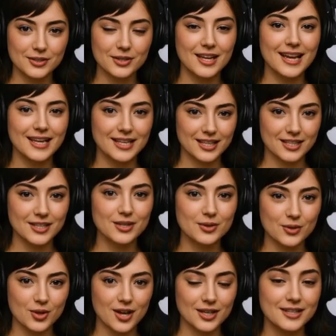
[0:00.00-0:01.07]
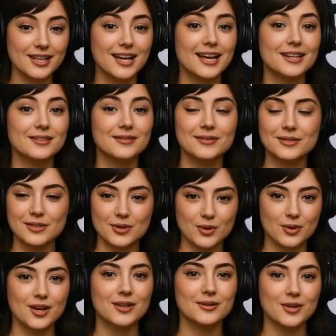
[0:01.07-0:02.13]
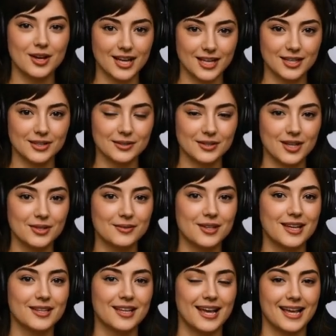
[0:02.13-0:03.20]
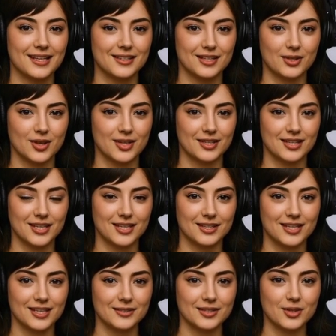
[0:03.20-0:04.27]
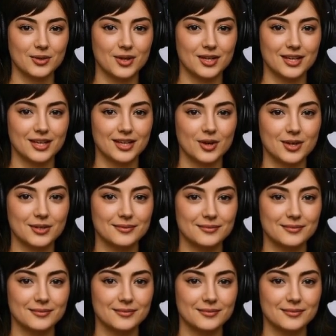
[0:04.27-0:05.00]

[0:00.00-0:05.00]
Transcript: edit, run tests, replan, then hands you a Git diff to review.